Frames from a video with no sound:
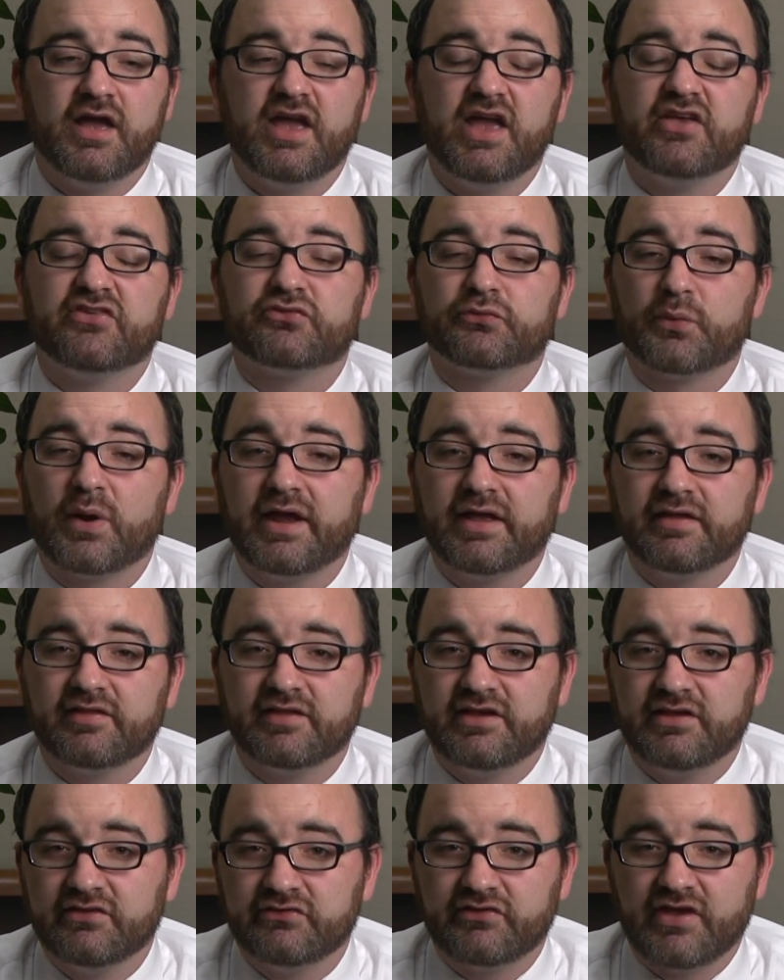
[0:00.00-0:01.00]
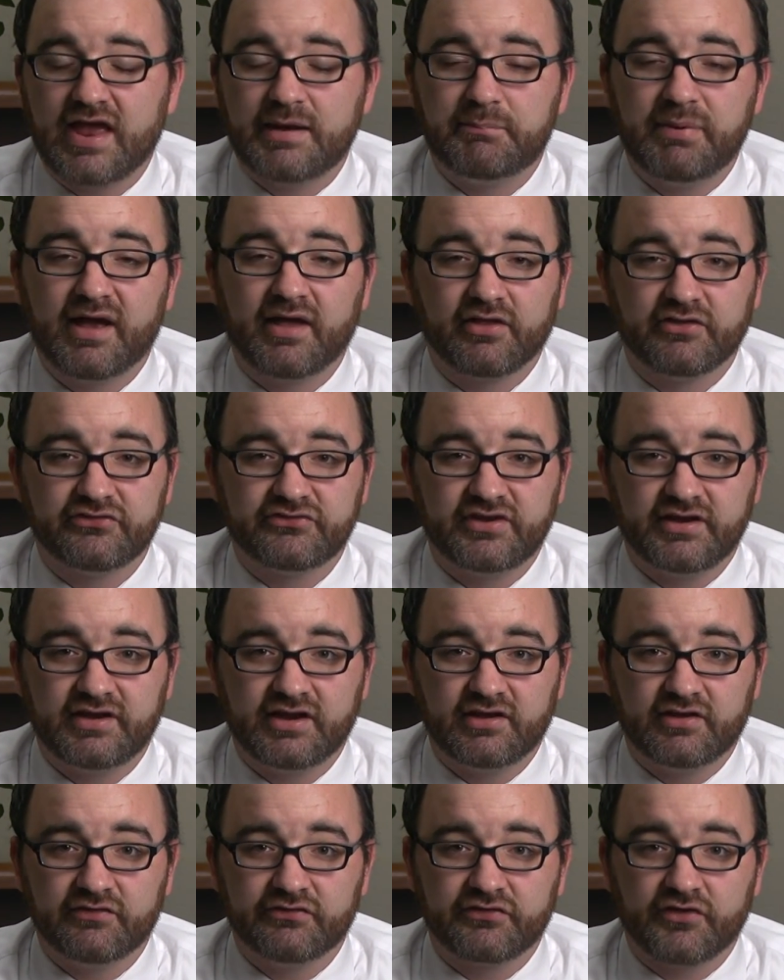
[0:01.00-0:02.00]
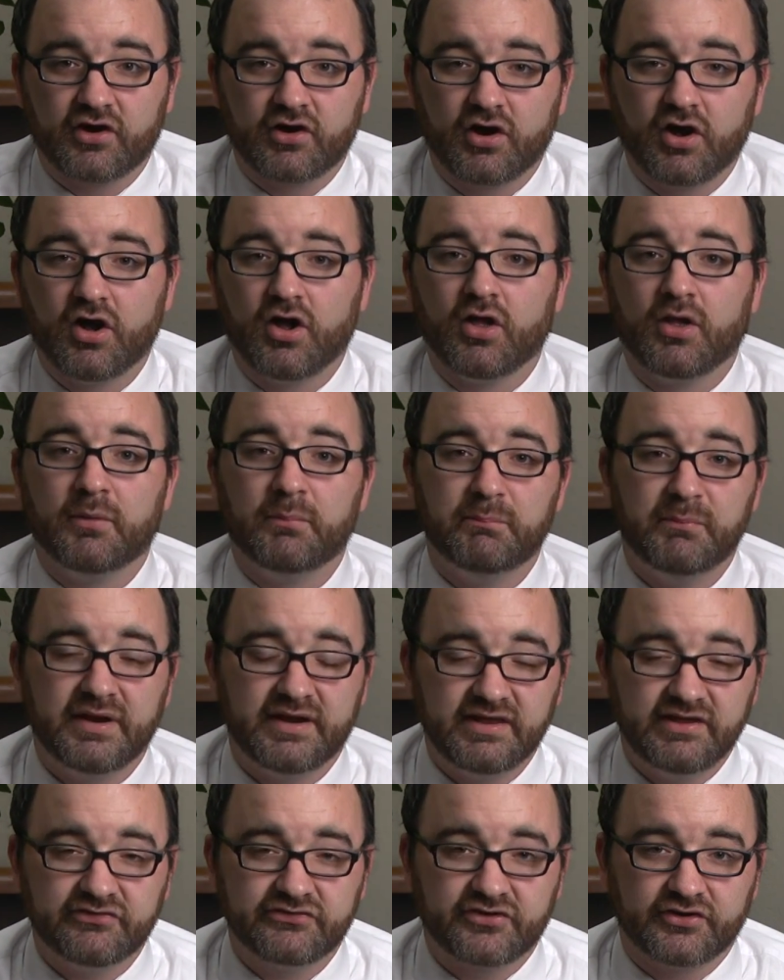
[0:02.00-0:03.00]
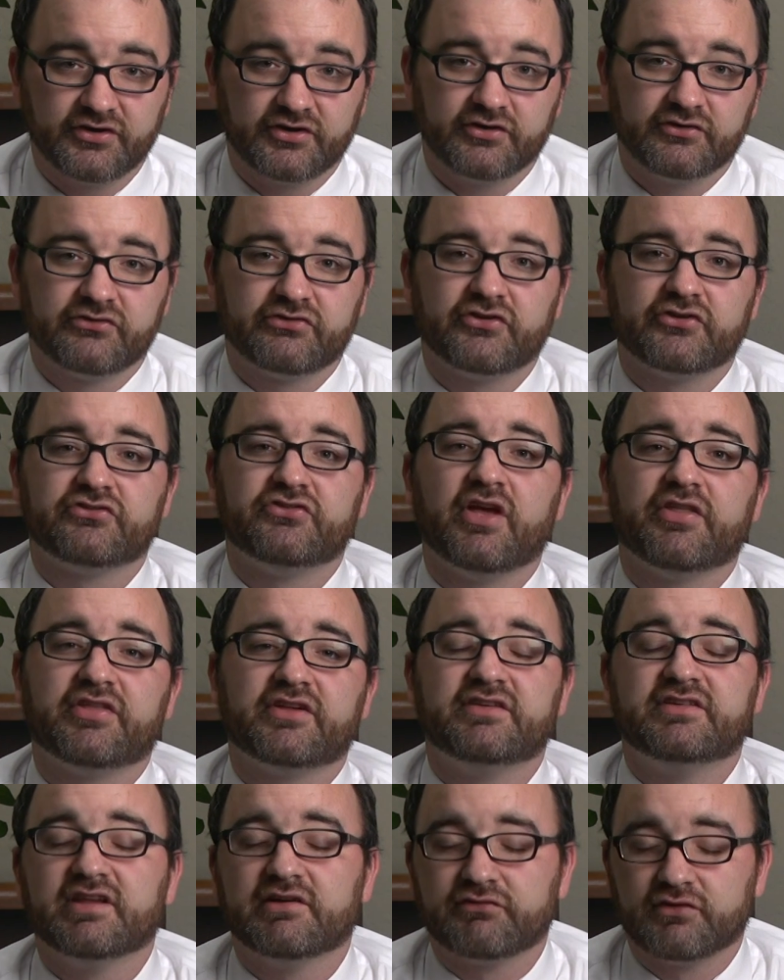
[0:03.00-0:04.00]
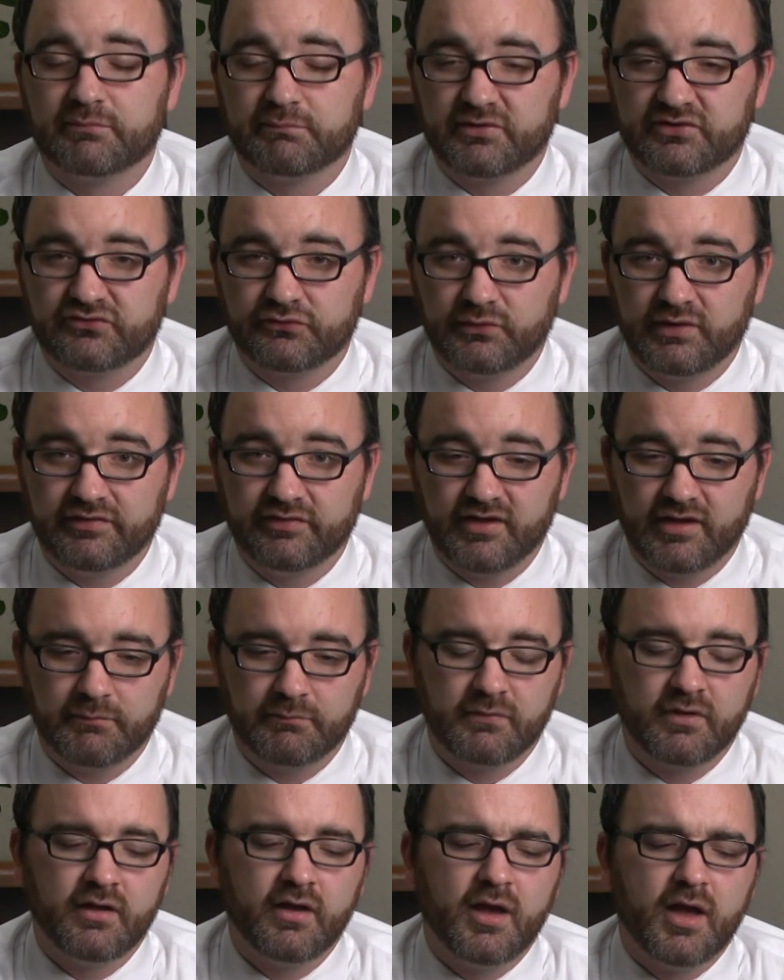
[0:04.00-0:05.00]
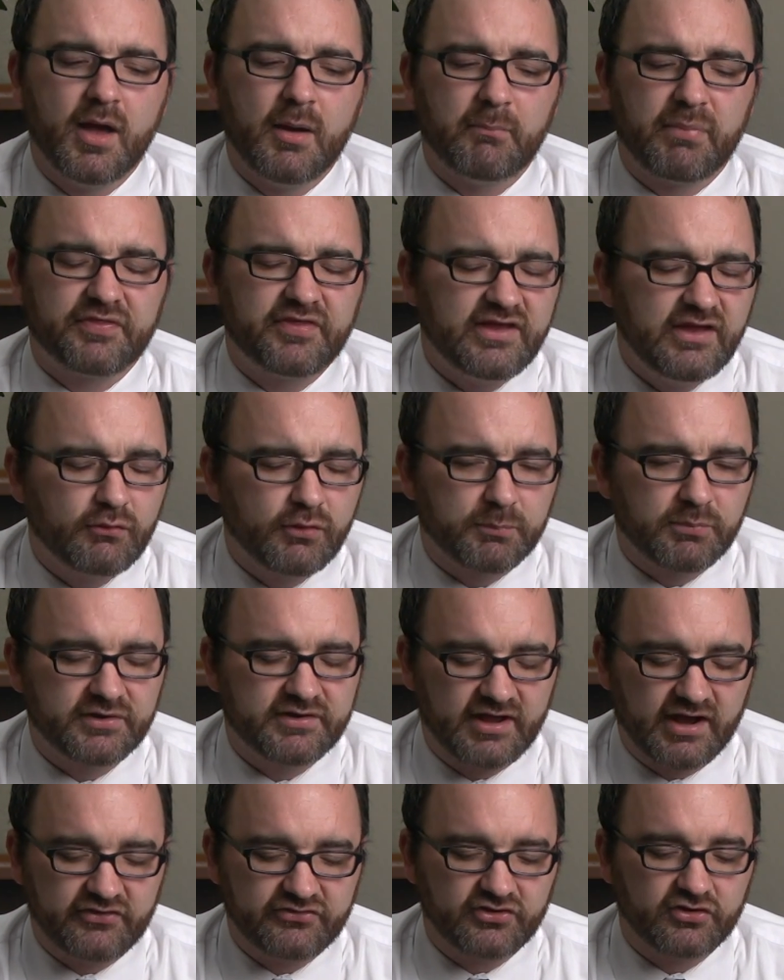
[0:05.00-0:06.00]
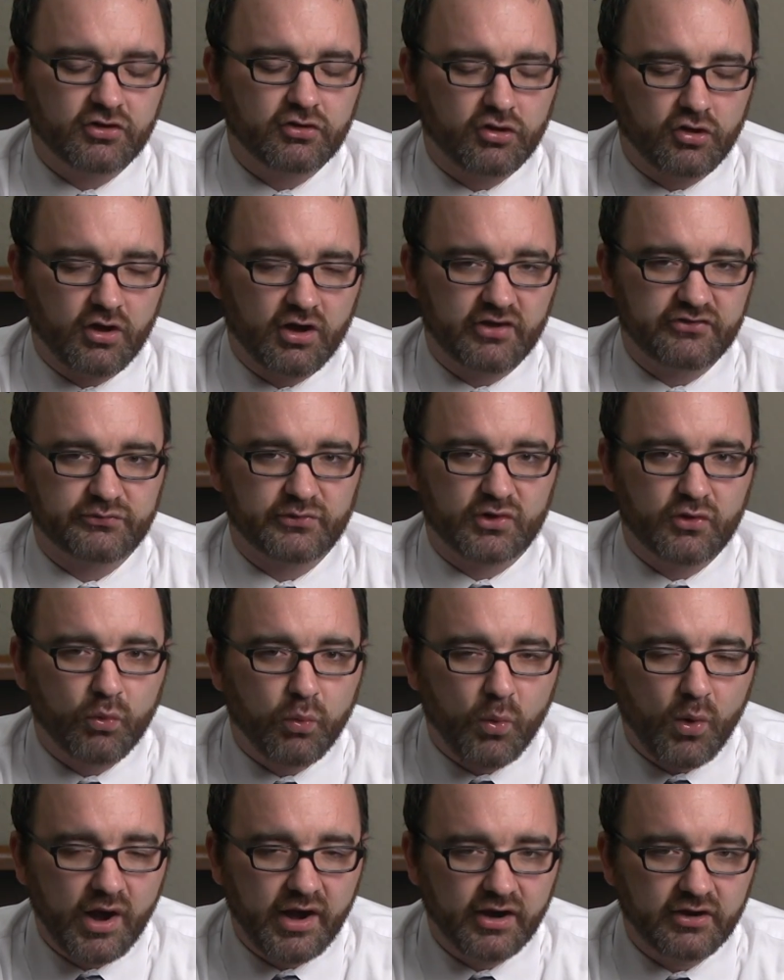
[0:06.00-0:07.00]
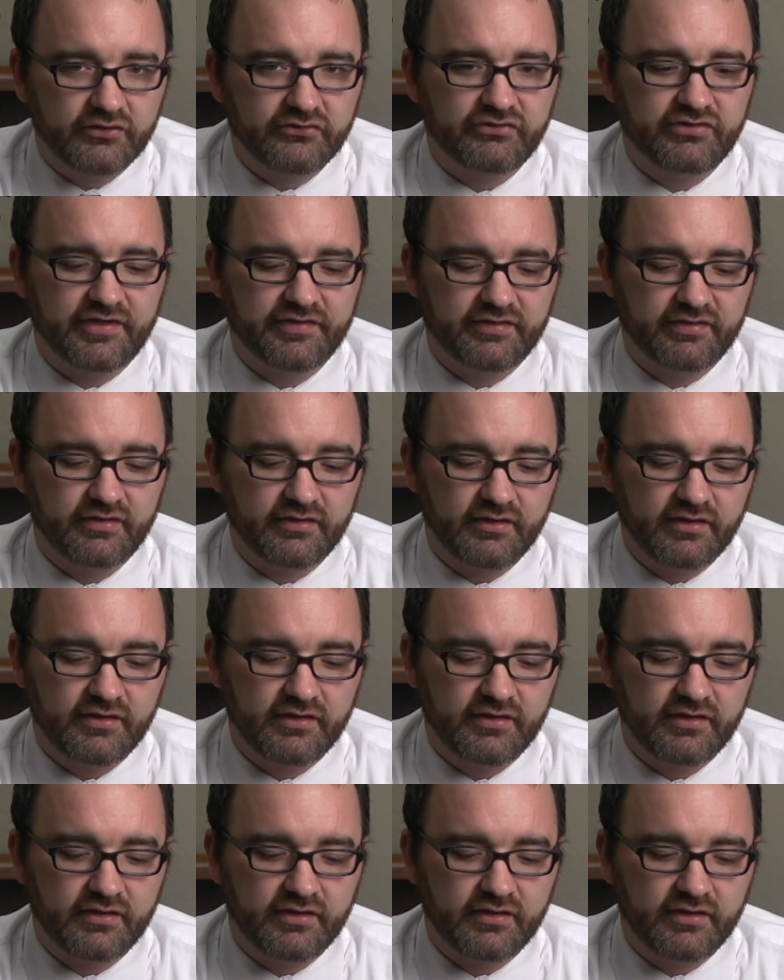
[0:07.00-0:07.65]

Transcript: Israelis and Palestinians are all Mideasterners. There's nothing different between them. But the Equal Protection Clause requires that